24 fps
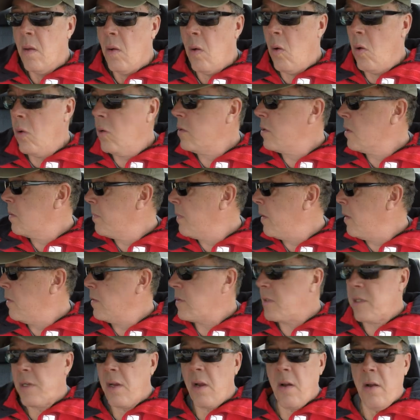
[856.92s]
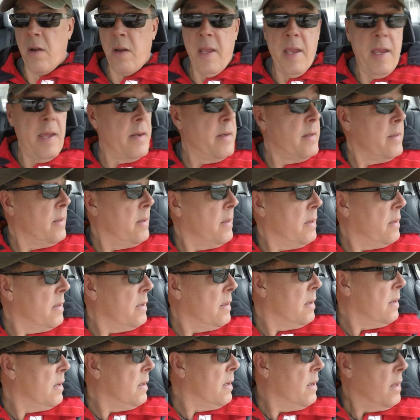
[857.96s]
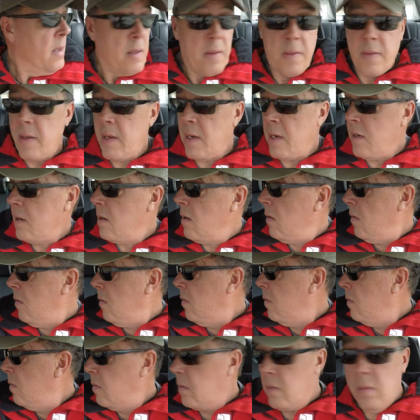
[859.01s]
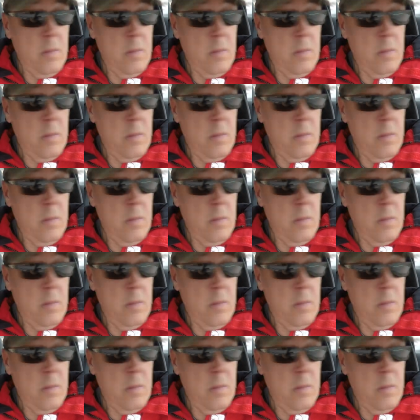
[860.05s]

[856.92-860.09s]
older boats are hidden. They know